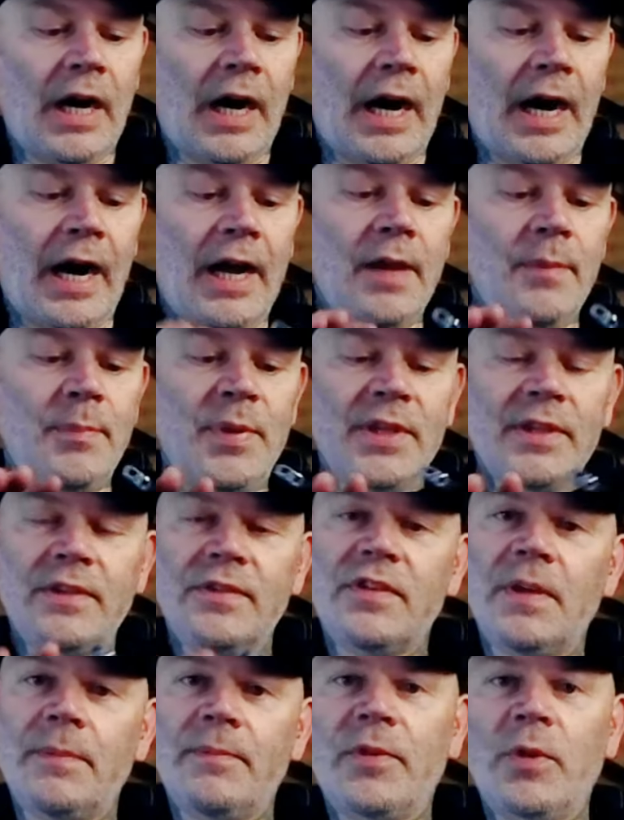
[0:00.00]
I picked
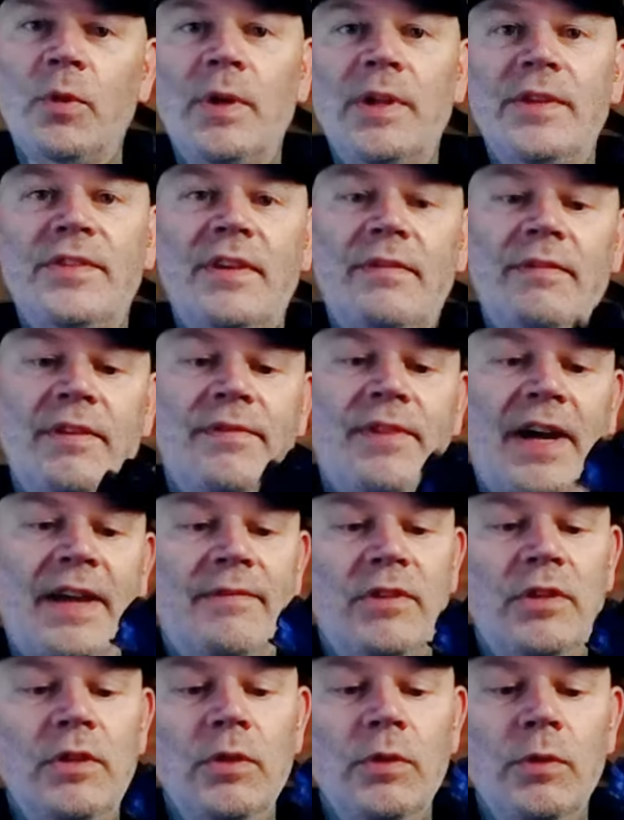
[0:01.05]
this up for 175
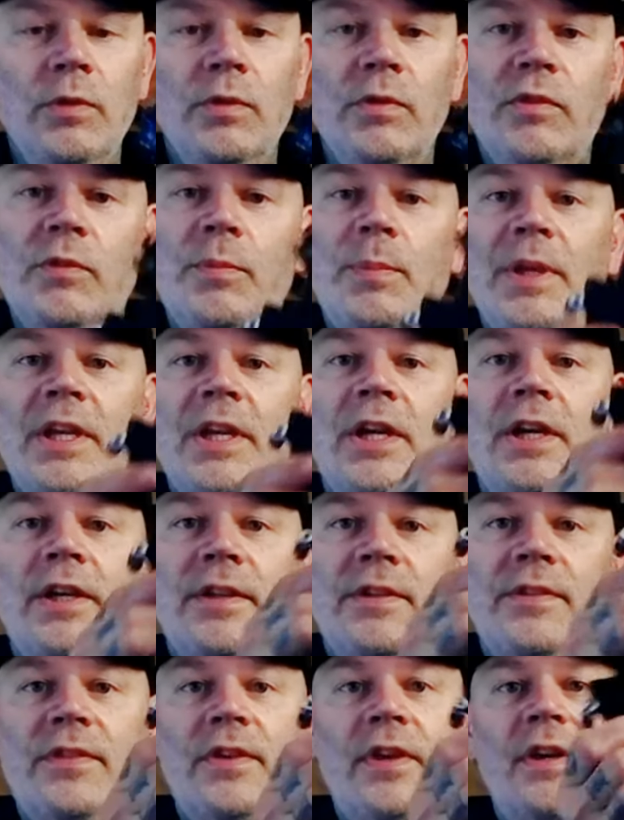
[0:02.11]
used
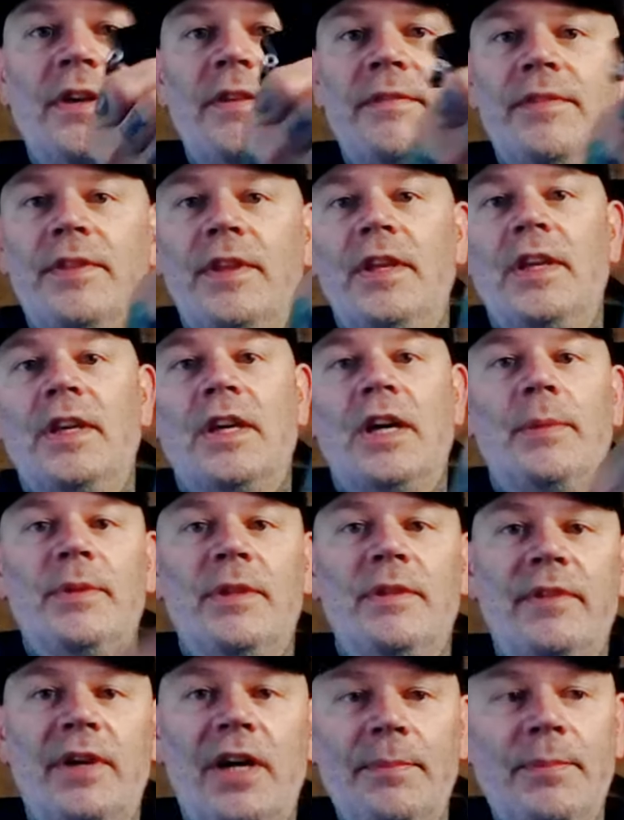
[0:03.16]
because of the couple
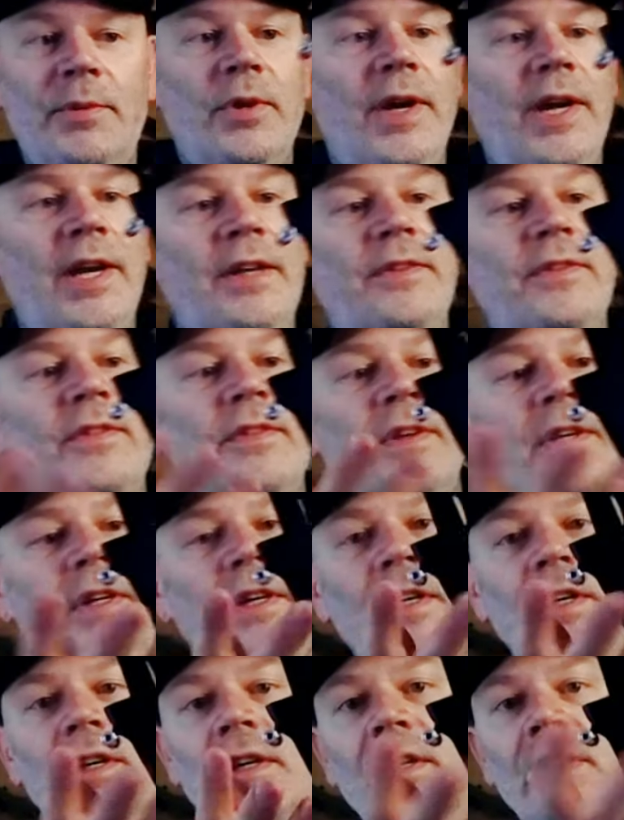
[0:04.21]
of upgrades.
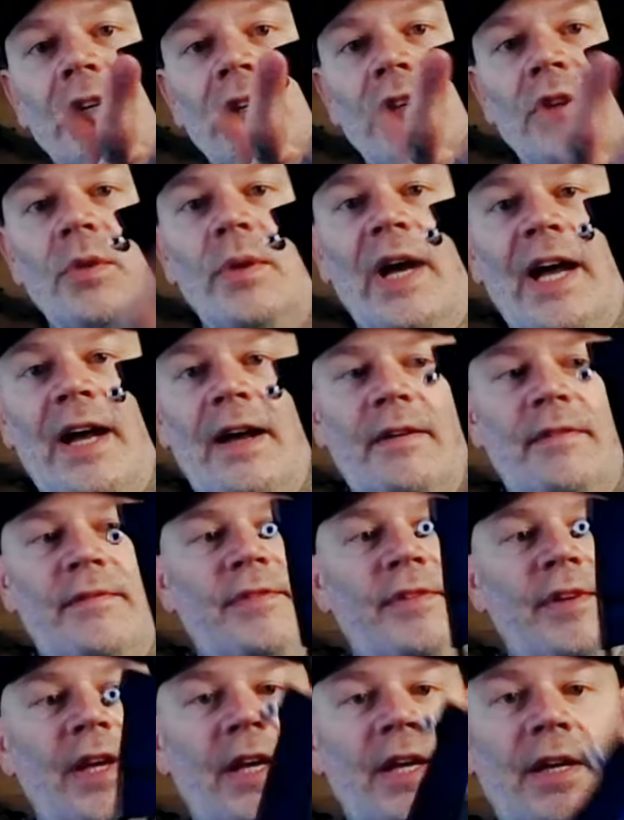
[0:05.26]
You
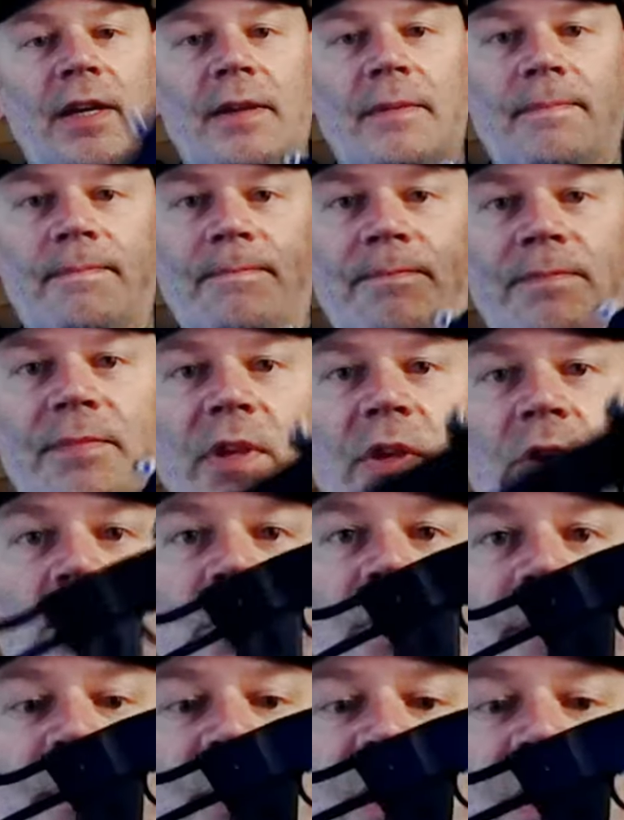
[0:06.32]
have a
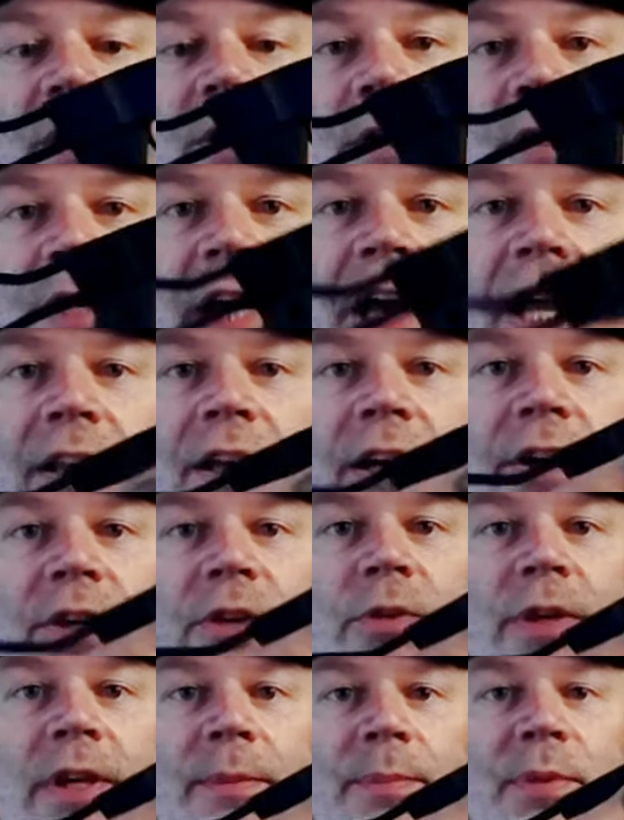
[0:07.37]
grip here, a nylon
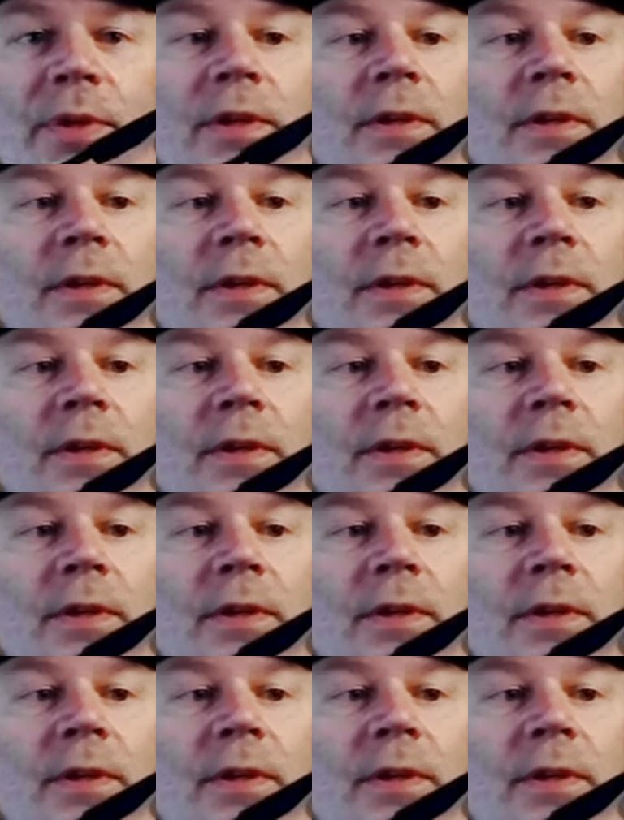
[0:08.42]
grip,